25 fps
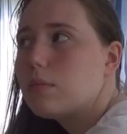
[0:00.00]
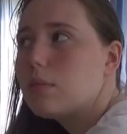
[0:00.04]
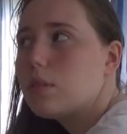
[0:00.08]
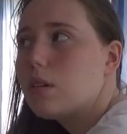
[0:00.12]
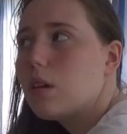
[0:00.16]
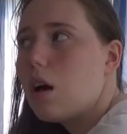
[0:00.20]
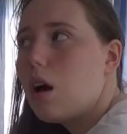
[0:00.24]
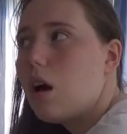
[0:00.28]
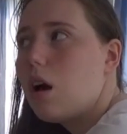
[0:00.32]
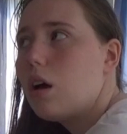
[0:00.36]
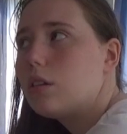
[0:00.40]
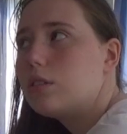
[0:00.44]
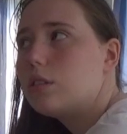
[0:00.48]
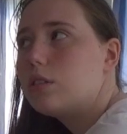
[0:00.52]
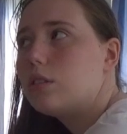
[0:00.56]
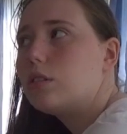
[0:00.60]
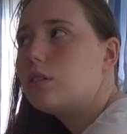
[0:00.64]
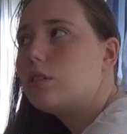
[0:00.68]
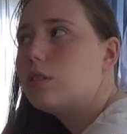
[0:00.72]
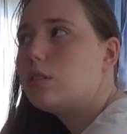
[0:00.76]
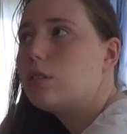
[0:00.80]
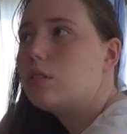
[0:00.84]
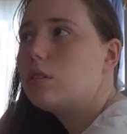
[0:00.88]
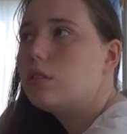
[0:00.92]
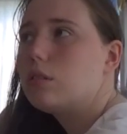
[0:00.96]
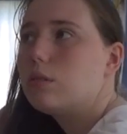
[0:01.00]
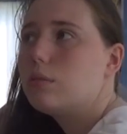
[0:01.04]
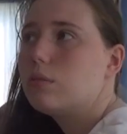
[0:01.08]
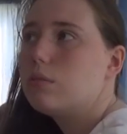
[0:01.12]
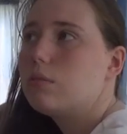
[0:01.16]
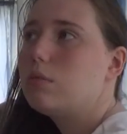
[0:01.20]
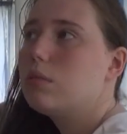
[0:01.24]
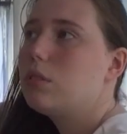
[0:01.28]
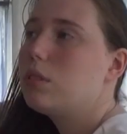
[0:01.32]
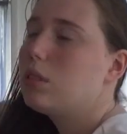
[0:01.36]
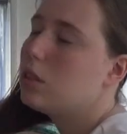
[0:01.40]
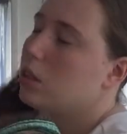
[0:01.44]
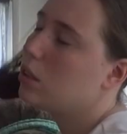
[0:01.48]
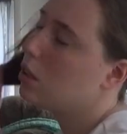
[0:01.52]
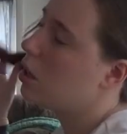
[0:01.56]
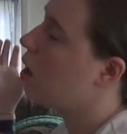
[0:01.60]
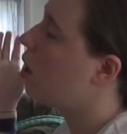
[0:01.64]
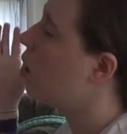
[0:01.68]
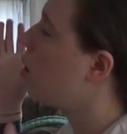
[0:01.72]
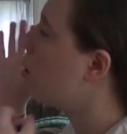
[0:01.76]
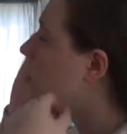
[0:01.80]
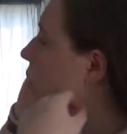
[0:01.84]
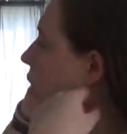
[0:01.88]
Connor, you know,